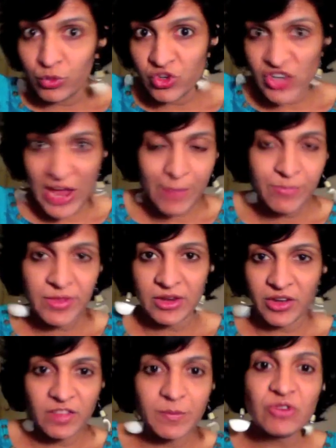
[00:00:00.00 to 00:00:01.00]
gems
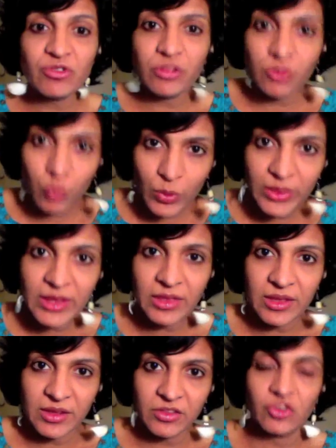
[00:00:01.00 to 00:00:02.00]
and experience within
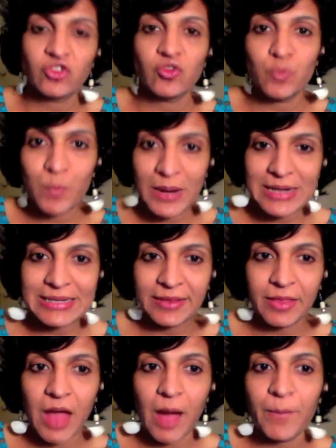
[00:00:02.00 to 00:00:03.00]
this to build
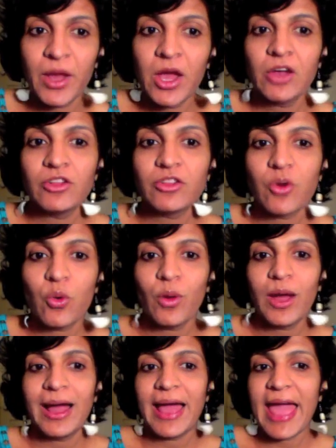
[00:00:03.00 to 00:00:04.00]
this up.
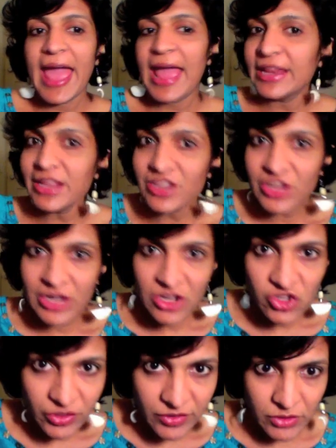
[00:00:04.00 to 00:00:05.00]
So any
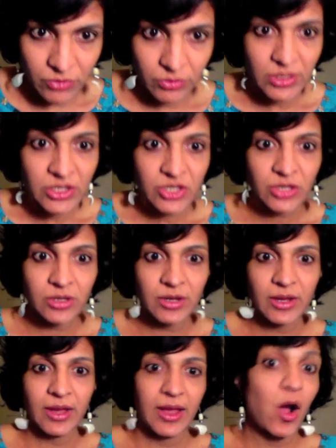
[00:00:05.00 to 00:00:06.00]
diligent student
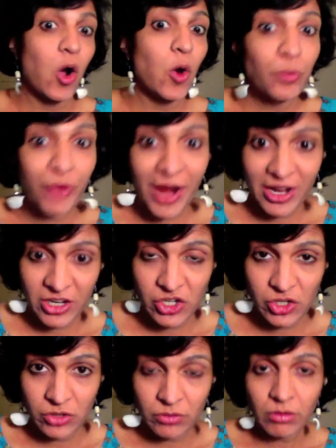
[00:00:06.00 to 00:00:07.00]
or
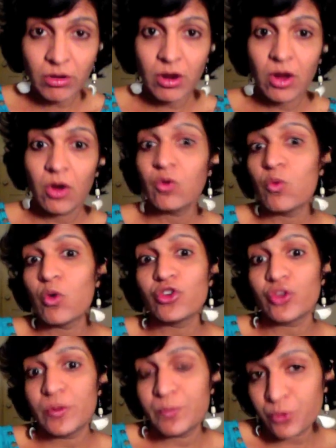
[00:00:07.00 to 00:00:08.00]
practitioner who want
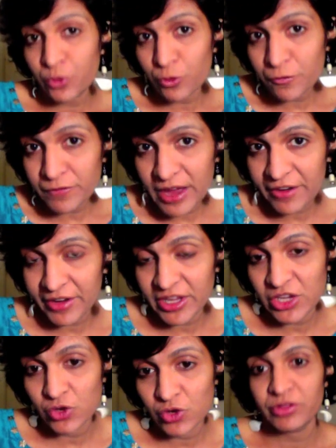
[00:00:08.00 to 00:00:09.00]
to improve their
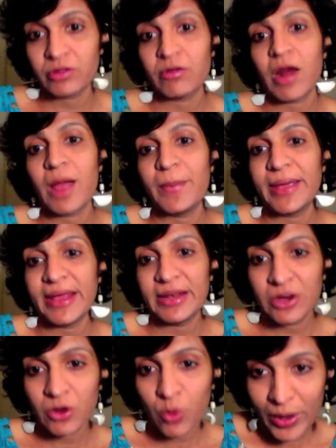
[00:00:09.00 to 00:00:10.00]
acute prescribing and
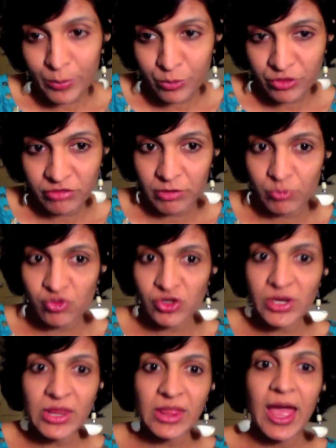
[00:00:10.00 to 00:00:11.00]
quick
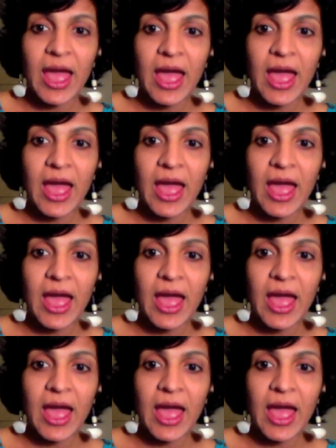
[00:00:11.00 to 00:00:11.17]
prescriptions,